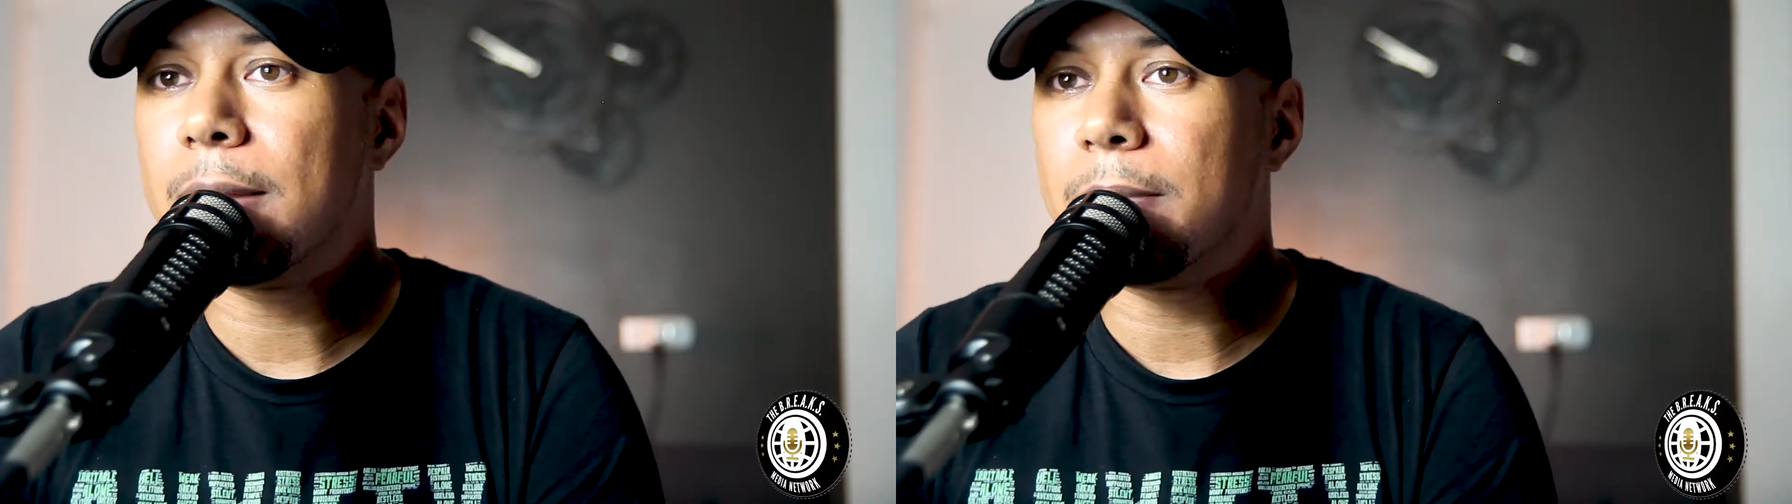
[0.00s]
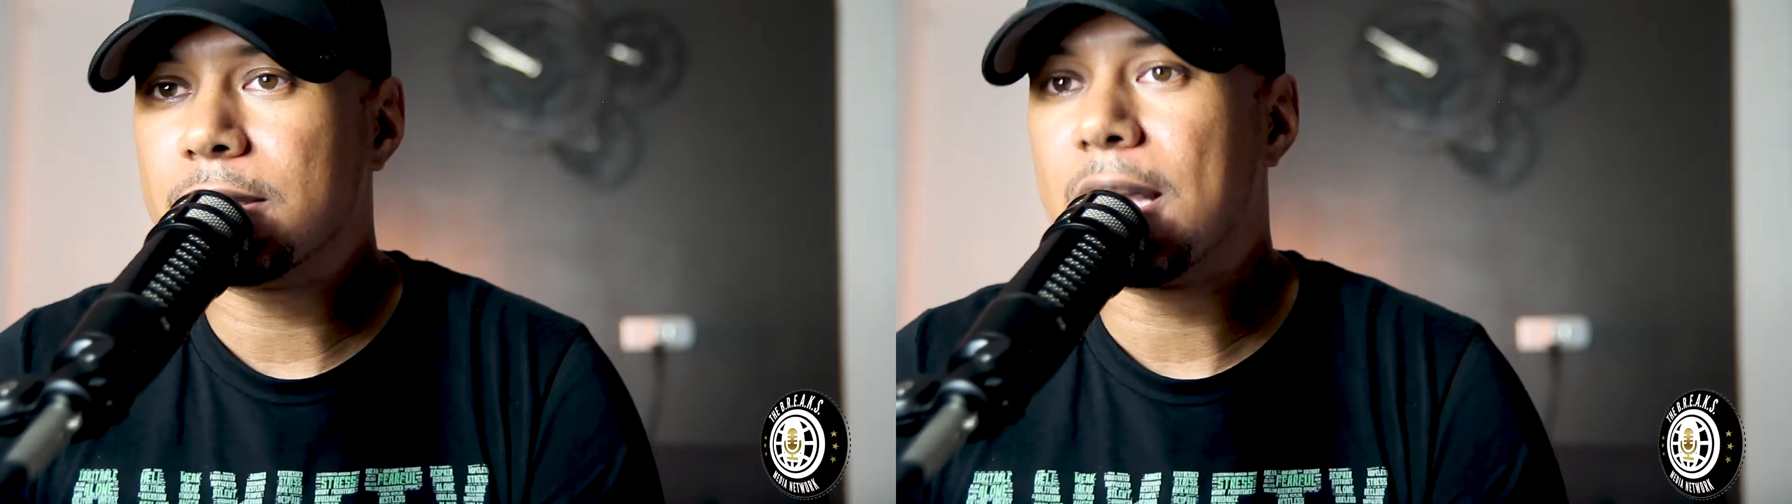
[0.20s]

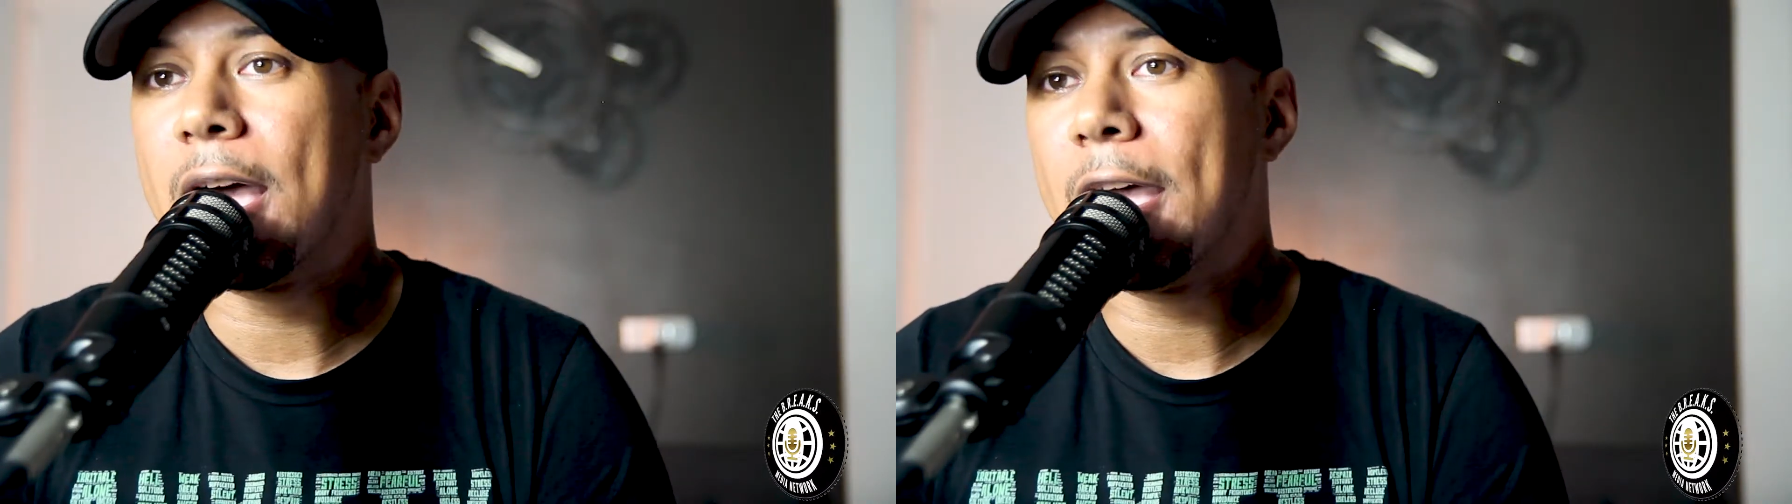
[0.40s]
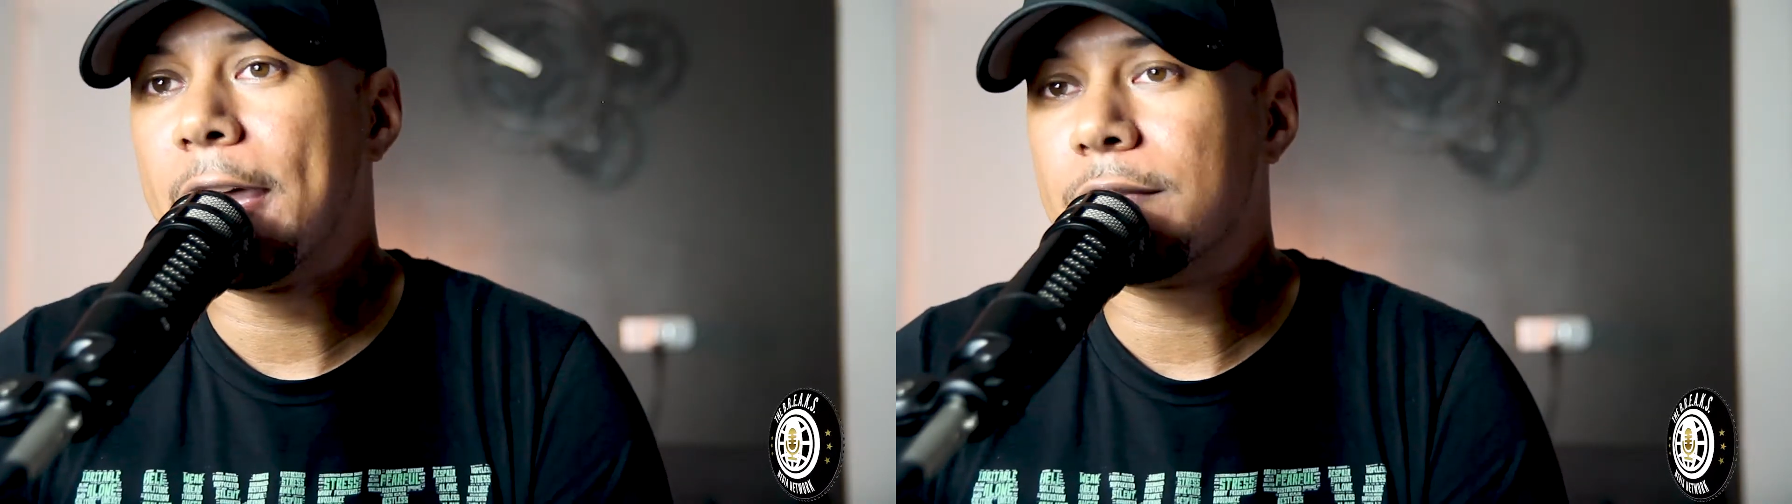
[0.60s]
that means
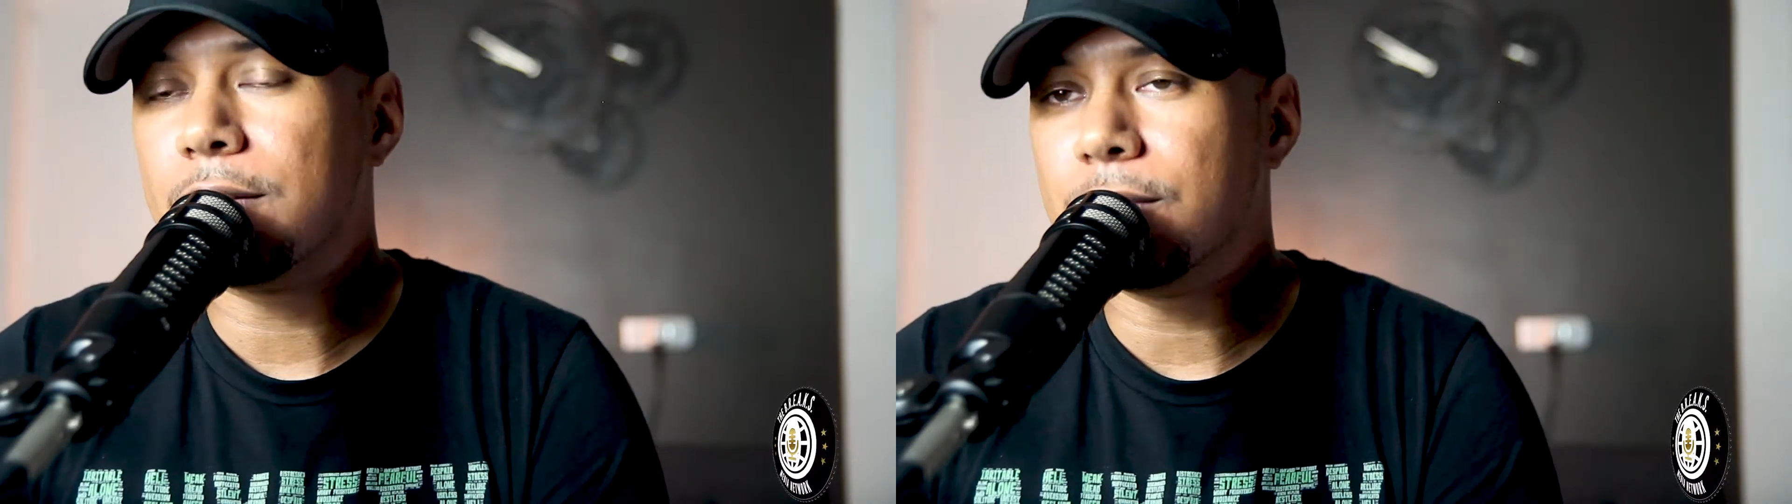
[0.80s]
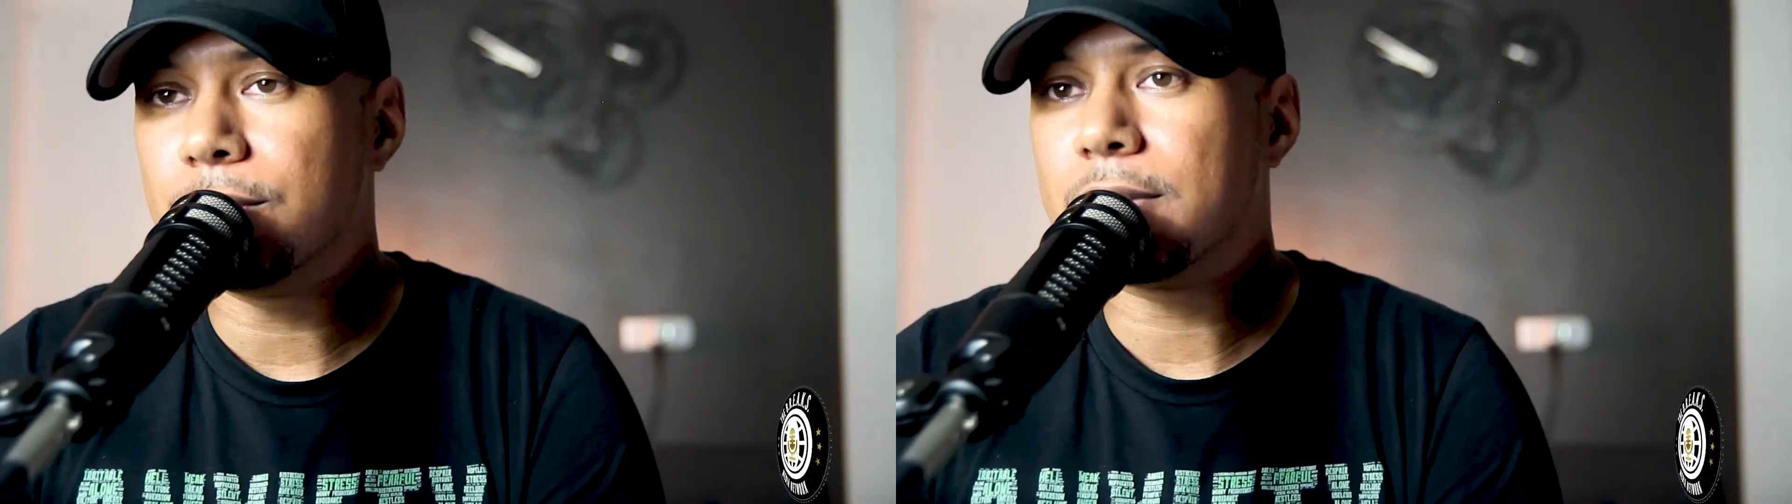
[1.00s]
I have to do